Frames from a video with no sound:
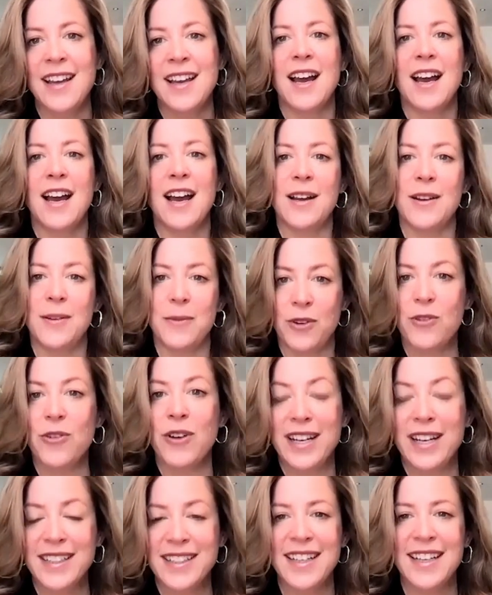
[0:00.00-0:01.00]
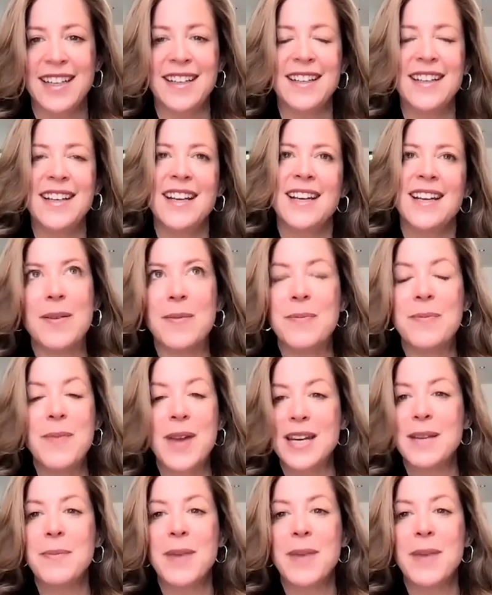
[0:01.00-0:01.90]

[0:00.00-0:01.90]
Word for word: Uh, granted, many,